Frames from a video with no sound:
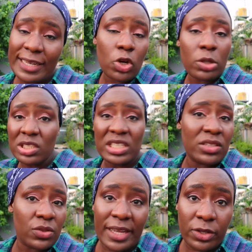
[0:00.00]
I didn't come to your D
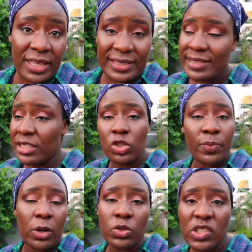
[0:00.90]
M to tell you that. I said it
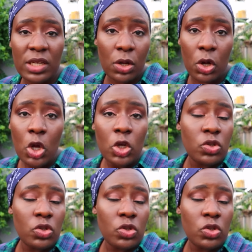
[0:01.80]
on my own channel.